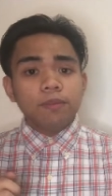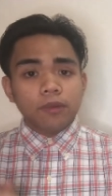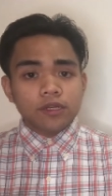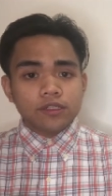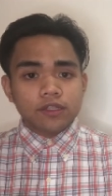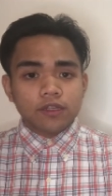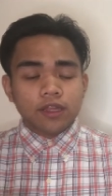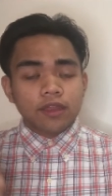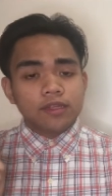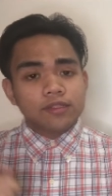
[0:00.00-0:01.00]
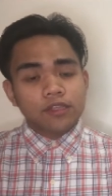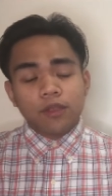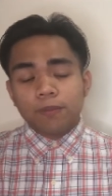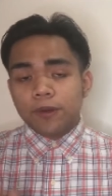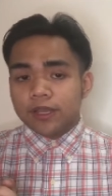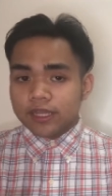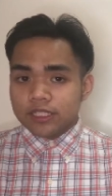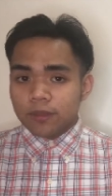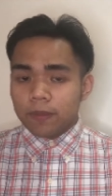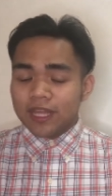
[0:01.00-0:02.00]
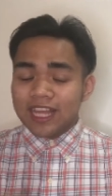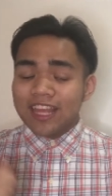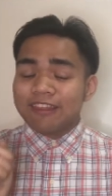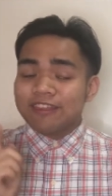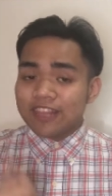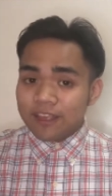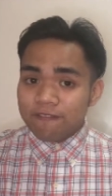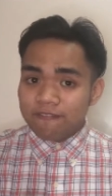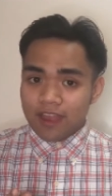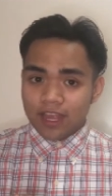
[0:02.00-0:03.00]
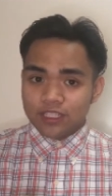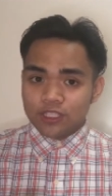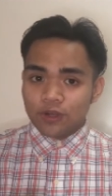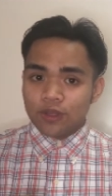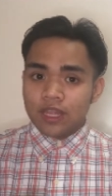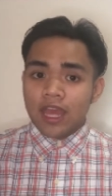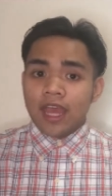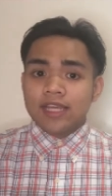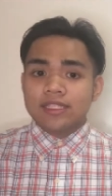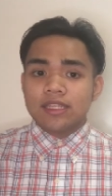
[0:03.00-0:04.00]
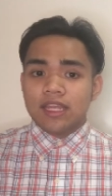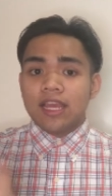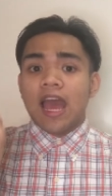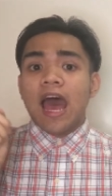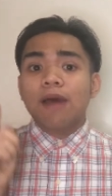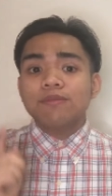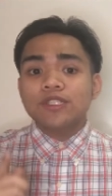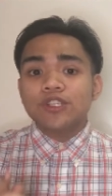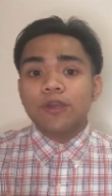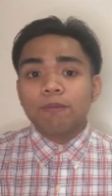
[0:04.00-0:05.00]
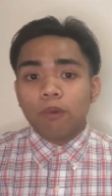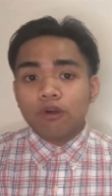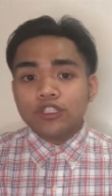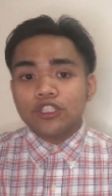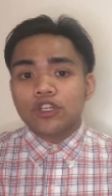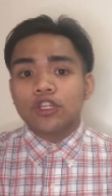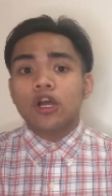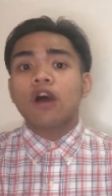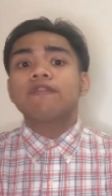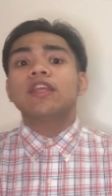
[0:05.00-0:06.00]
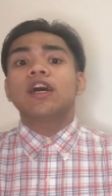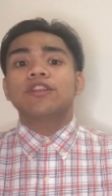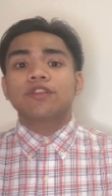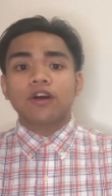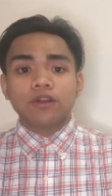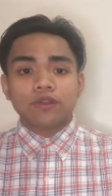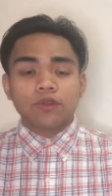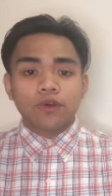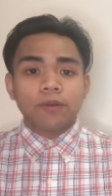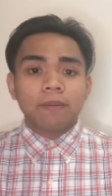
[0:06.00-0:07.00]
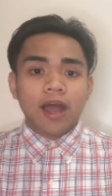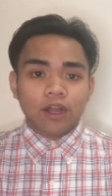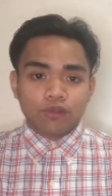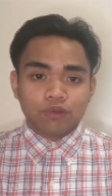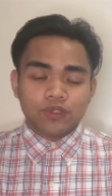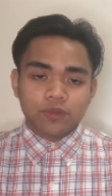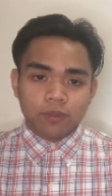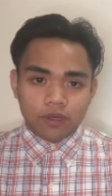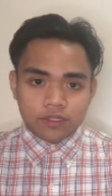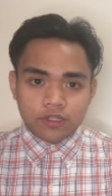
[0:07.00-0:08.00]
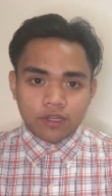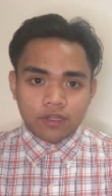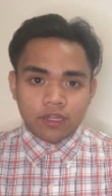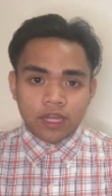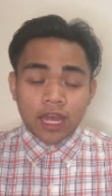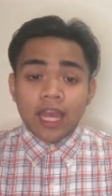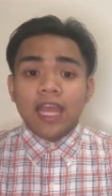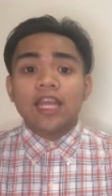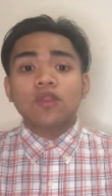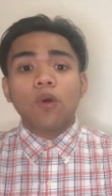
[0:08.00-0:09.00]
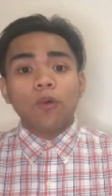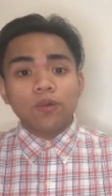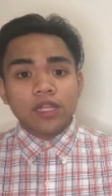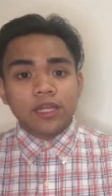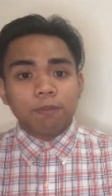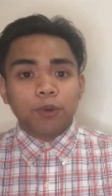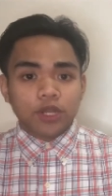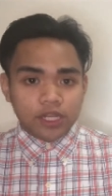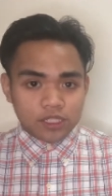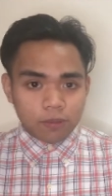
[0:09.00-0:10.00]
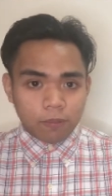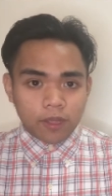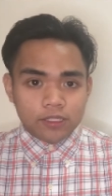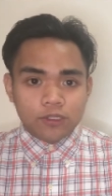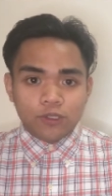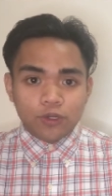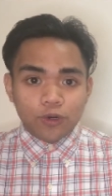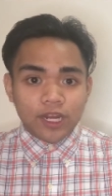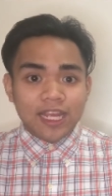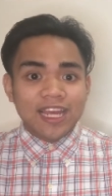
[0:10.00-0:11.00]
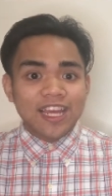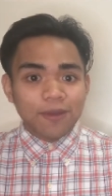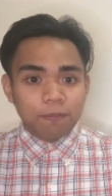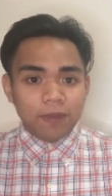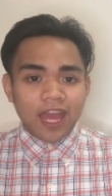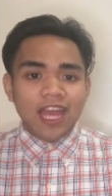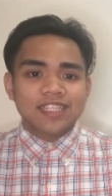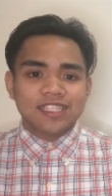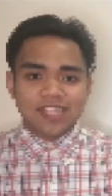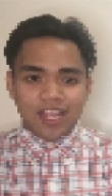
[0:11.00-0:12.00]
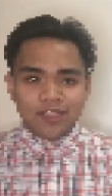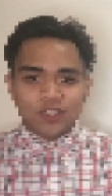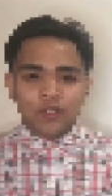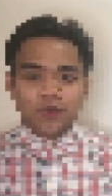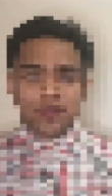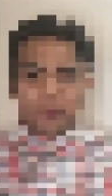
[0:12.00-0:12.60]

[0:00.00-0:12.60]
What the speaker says: muscle that does not participate in knee flexion is the hamstring portion of the adductor magnus muscle. It only participates during hip extension.